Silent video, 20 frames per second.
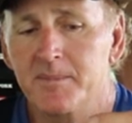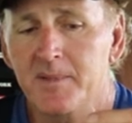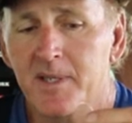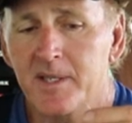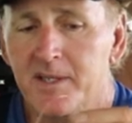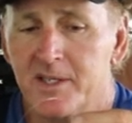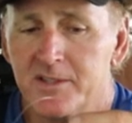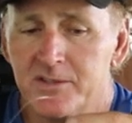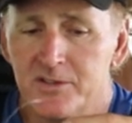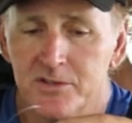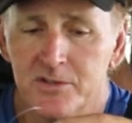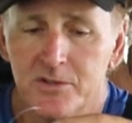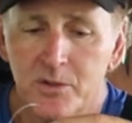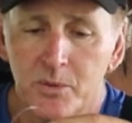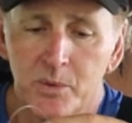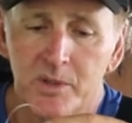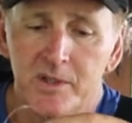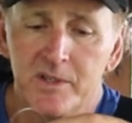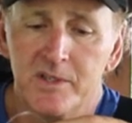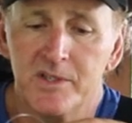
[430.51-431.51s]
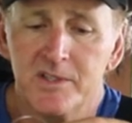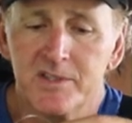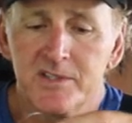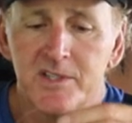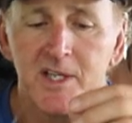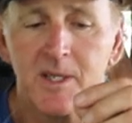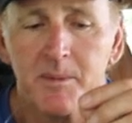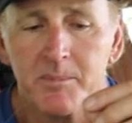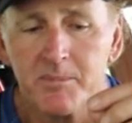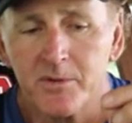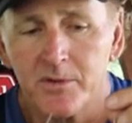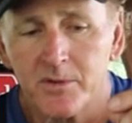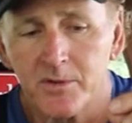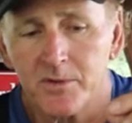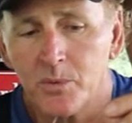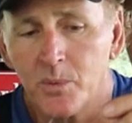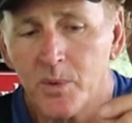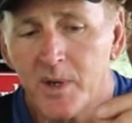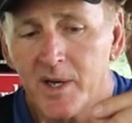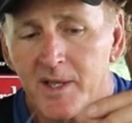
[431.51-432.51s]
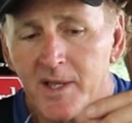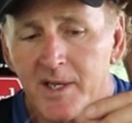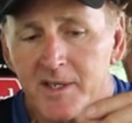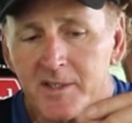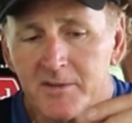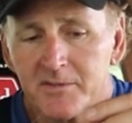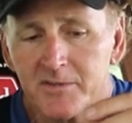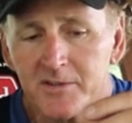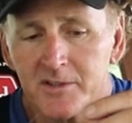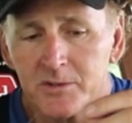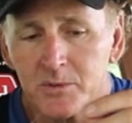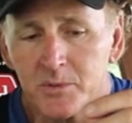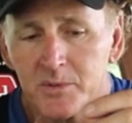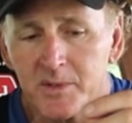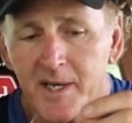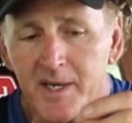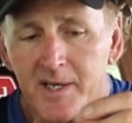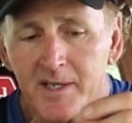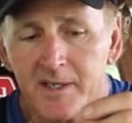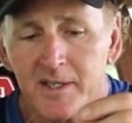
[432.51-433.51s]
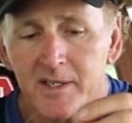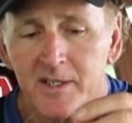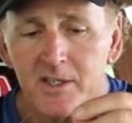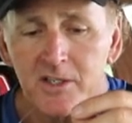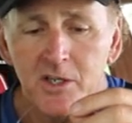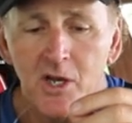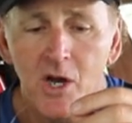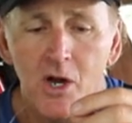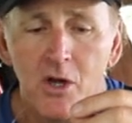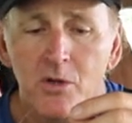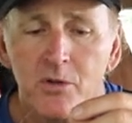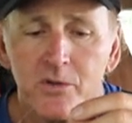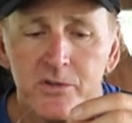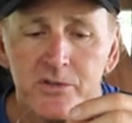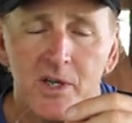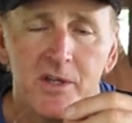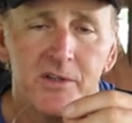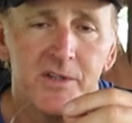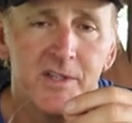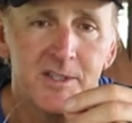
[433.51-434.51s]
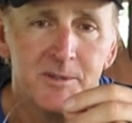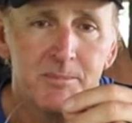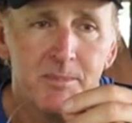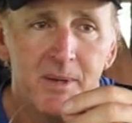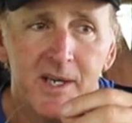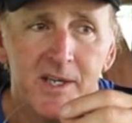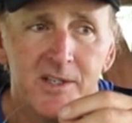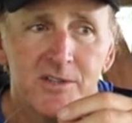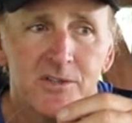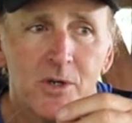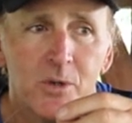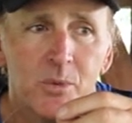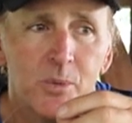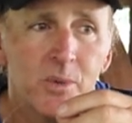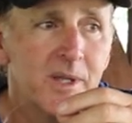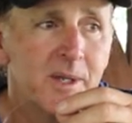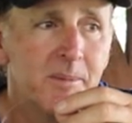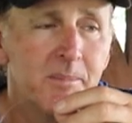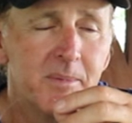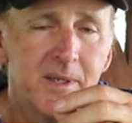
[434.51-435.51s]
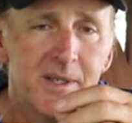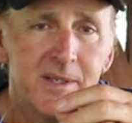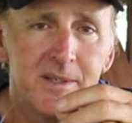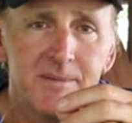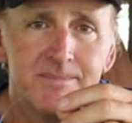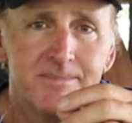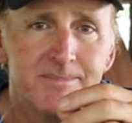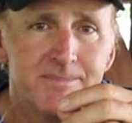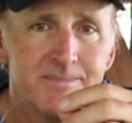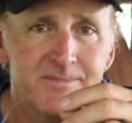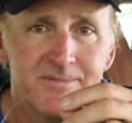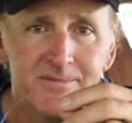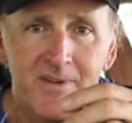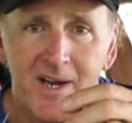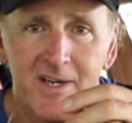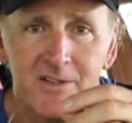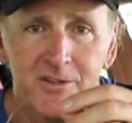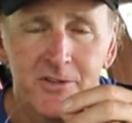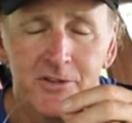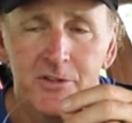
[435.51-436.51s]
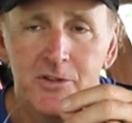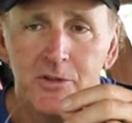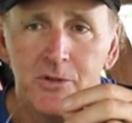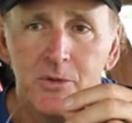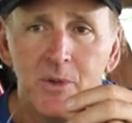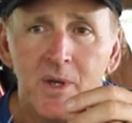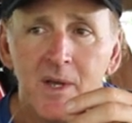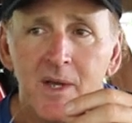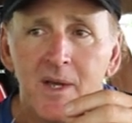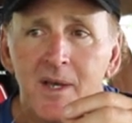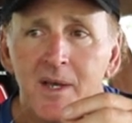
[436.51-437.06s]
And that's just a really good setup for the way I like to fish with that. Colors on these baits are really big factor too.